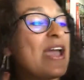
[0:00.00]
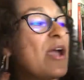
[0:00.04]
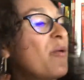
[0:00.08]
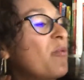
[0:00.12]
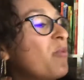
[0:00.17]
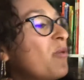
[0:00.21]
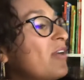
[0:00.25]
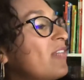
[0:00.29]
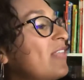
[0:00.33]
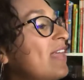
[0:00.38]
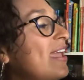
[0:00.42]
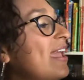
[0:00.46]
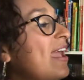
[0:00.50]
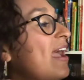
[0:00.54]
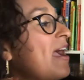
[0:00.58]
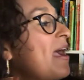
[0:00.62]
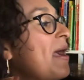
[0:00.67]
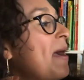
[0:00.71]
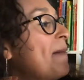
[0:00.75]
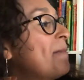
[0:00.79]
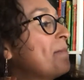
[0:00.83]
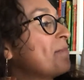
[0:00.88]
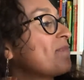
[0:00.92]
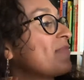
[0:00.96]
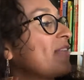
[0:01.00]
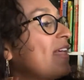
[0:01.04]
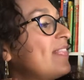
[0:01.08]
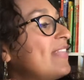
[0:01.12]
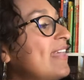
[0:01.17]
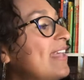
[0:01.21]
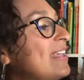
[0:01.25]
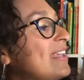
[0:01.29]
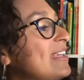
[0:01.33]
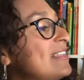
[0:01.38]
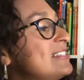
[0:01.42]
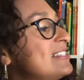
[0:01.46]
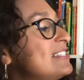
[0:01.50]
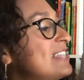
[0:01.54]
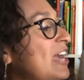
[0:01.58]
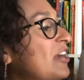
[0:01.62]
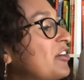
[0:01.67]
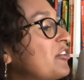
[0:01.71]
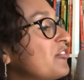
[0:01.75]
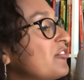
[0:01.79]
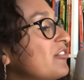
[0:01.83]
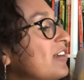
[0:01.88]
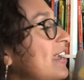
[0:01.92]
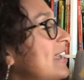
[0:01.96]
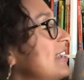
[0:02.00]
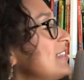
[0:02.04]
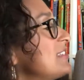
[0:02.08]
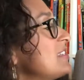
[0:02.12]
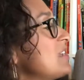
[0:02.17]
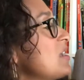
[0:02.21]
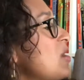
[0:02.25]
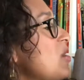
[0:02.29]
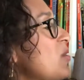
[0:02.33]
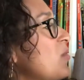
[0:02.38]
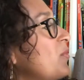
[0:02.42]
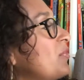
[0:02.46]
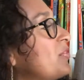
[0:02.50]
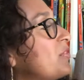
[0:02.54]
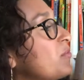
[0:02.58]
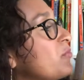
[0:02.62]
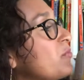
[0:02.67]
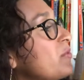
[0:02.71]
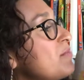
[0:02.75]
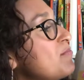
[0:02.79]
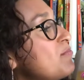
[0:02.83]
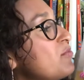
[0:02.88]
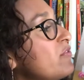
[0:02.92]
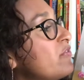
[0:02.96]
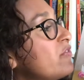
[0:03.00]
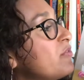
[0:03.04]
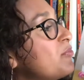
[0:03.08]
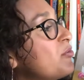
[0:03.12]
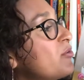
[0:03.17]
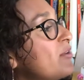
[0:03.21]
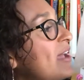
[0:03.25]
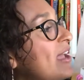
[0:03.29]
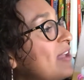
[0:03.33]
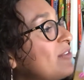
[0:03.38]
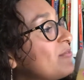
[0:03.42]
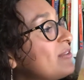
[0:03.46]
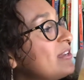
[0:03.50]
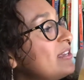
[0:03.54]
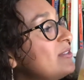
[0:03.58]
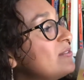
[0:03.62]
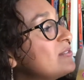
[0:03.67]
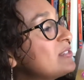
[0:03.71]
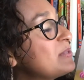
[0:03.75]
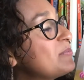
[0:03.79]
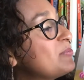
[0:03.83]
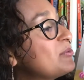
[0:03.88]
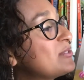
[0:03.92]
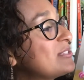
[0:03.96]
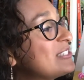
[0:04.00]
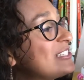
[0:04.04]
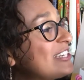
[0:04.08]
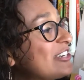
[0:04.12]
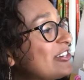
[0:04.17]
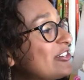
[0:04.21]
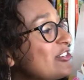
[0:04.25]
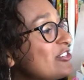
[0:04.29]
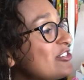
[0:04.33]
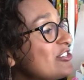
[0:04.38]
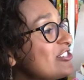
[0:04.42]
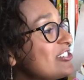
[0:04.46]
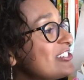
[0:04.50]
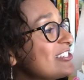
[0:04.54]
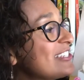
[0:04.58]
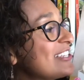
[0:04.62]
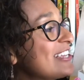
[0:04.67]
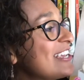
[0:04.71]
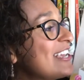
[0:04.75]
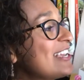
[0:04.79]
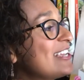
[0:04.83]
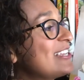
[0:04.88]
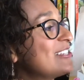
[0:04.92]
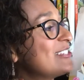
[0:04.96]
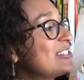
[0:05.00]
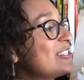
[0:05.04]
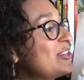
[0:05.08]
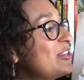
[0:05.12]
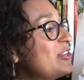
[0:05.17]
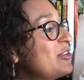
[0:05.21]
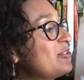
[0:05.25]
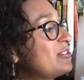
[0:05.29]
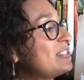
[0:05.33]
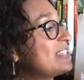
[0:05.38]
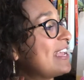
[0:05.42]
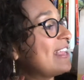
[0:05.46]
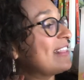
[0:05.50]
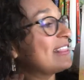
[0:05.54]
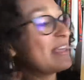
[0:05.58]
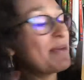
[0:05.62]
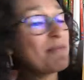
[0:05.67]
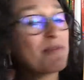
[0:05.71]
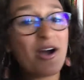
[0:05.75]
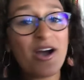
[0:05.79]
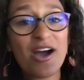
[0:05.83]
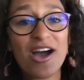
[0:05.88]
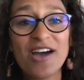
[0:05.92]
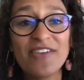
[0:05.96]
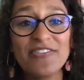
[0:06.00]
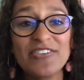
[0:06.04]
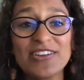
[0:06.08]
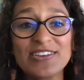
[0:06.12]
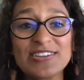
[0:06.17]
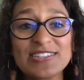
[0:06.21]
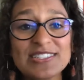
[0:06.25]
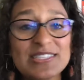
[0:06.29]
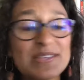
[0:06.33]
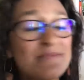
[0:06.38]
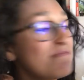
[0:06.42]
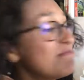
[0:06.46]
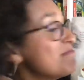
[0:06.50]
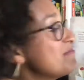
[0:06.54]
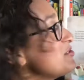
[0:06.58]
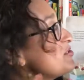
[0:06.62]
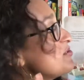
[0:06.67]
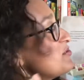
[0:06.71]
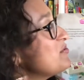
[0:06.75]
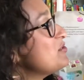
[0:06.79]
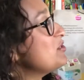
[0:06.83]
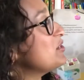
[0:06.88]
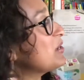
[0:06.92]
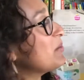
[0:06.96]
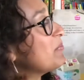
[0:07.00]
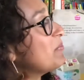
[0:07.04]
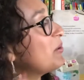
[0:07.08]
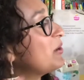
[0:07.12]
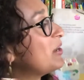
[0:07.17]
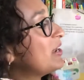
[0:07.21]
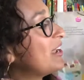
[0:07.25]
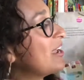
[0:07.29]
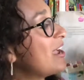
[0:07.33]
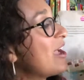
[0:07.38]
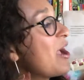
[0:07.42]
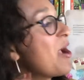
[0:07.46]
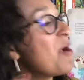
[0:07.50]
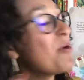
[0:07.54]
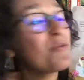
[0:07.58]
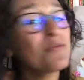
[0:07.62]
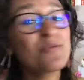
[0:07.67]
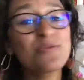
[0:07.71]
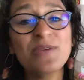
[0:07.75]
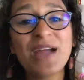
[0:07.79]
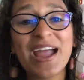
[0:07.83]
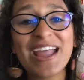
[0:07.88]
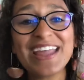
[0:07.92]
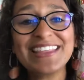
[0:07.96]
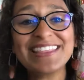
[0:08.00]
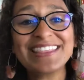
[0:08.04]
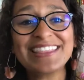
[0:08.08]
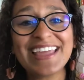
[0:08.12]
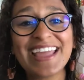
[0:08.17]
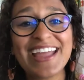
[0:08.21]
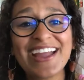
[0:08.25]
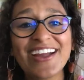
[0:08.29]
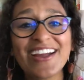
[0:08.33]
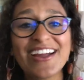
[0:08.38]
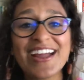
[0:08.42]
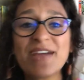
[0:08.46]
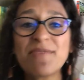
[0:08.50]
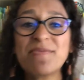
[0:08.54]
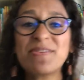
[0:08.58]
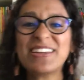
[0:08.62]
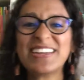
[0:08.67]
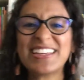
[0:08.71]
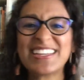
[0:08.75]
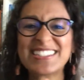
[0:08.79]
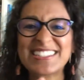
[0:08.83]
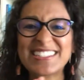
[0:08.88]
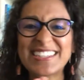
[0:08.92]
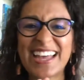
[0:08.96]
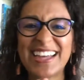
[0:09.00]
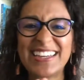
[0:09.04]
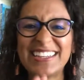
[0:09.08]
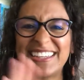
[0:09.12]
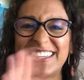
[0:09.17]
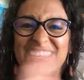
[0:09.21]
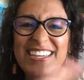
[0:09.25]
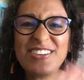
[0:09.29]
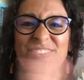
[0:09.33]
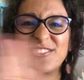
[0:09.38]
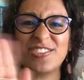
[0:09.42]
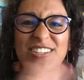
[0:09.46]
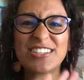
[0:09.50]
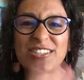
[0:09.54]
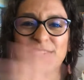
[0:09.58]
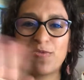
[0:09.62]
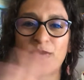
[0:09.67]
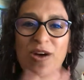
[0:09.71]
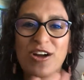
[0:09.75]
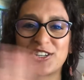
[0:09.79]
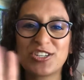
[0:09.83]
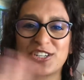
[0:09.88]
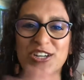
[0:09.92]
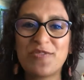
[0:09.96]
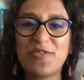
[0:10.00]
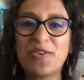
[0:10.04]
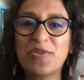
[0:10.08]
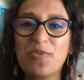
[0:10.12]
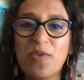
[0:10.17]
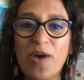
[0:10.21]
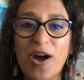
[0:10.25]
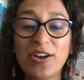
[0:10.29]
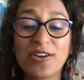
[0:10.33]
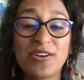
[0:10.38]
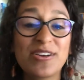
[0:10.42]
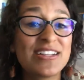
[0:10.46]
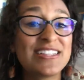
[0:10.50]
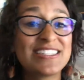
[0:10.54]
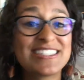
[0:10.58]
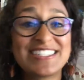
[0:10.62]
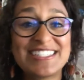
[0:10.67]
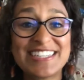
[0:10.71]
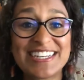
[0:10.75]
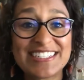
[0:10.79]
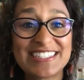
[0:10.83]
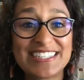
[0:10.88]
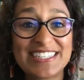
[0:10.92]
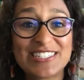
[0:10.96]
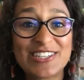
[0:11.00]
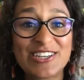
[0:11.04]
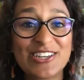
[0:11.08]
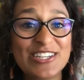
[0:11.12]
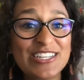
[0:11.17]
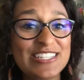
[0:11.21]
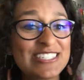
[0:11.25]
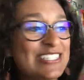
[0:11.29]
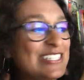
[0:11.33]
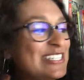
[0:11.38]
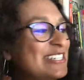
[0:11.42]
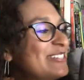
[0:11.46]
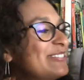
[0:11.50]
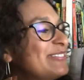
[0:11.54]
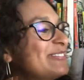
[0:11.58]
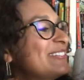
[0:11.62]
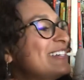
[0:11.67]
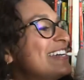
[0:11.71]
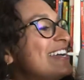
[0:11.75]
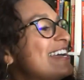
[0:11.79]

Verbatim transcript: where they, um, they can decorate with the removable and reusable stickers. So you take them off, here's the moon, you can put it right there. And when it gets gunky, you just wash it off with water and it sticks as good as new.